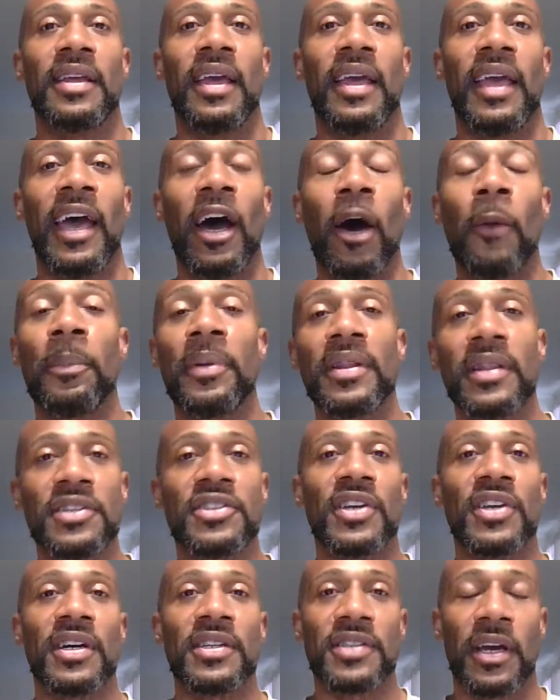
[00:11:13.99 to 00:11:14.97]
helping the
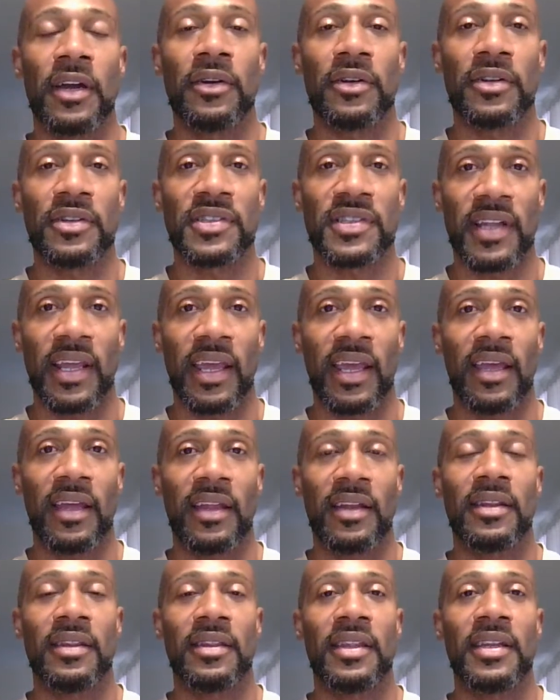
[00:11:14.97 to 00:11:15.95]
judge
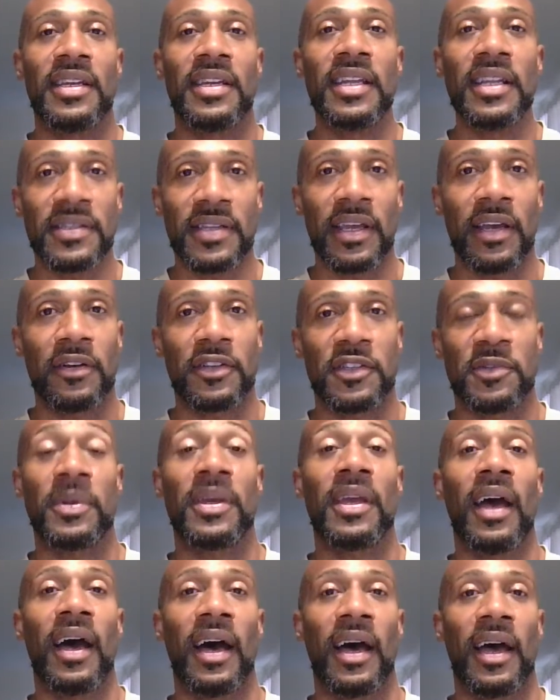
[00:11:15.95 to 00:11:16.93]
understand the details
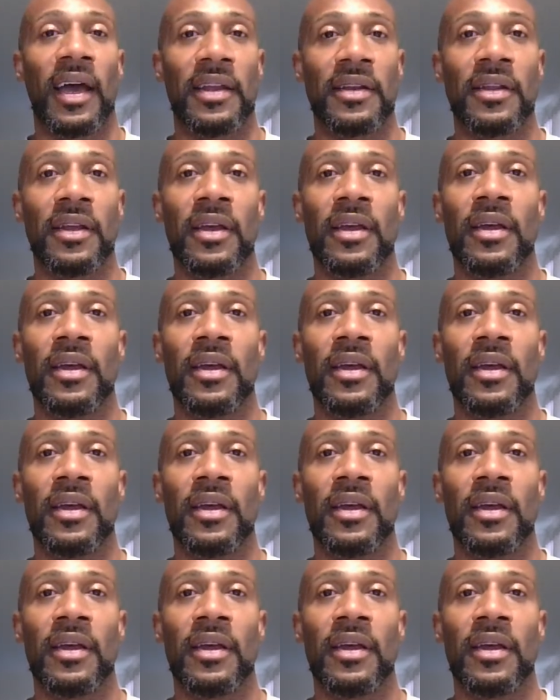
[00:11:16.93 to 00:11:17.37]
behind